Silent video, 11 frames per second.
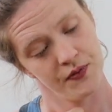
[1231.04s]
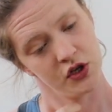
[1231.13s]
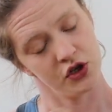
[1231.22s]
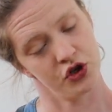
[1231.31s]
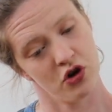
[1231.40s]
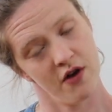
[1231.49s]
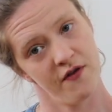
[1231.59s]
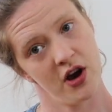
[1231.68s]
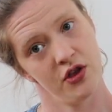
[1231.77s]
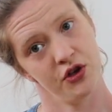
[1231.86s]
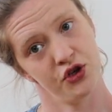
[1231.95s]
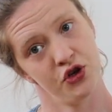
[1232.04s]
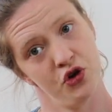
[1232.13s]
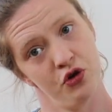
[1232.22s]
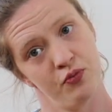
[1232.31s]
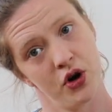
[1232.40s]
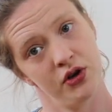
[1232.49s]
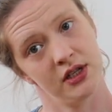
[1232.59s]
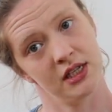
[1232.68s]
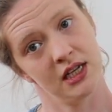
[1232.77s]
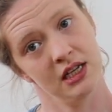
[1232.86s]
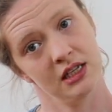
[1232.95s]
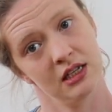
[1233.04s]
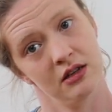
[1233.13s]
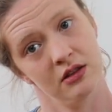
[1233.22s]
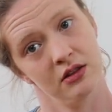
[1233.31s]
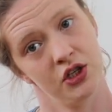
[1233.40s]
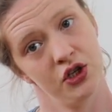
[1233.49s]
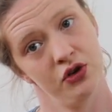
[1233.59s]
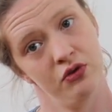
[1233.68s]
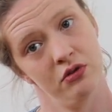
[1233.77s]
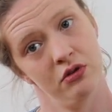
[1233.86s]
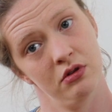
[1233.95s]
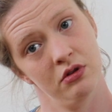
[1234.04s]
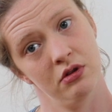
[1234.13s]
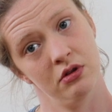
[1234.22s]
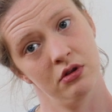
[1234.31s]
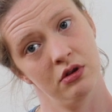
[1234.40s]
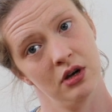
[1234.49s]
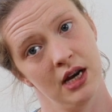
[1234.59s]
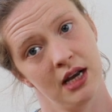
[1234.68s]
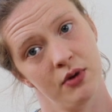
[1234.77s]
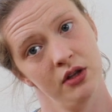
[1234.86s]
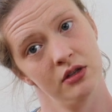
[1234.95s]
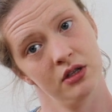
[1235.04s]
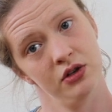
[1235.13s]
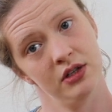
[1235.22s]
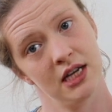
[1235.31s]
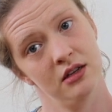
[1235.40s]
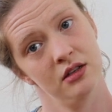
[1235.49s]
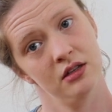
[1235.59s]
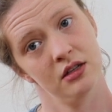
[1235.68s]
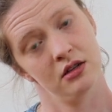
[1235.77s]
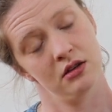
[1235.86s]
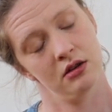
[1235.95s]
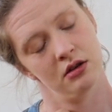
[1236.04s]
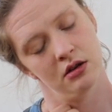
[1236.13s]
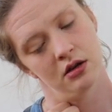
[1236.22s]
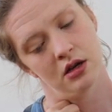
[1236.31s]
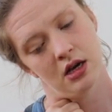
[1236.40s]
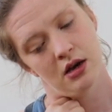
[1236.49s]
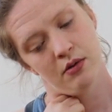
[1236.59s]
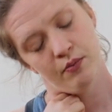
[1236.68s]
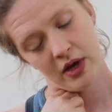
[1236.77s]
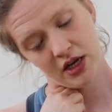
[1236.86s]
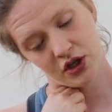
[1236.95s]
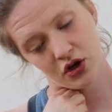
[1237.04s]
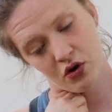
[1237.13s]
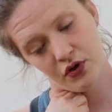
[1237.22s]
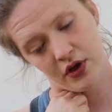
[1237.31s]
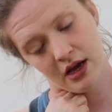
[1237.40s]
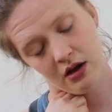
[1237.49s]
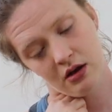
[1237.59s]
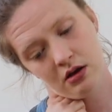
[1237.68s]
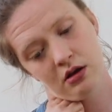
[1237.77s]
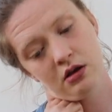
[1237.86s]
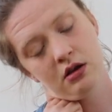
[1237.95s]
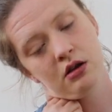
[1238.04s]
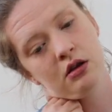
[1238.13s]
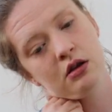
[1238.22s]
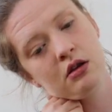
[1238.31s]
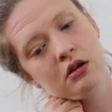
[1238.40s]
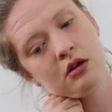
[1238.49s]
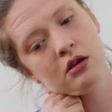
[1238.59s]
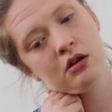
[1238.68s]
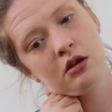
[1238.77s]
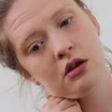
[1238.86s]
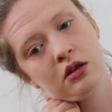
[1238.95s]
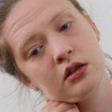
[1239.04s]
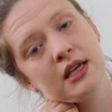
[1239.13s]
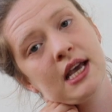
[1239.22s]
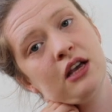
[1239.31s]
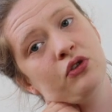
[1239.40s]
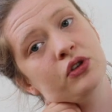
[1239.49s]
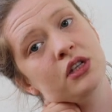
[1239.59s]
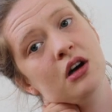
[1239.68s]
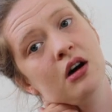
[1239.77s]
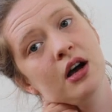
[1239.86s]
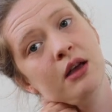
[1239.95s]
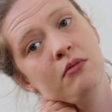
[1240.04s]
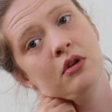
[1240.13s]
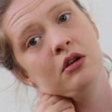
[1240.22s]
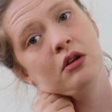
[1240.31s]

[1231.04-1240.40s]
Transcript: So try and find the two processes, the two ligaments, two tendons. Pinch the whole thing. Take your time.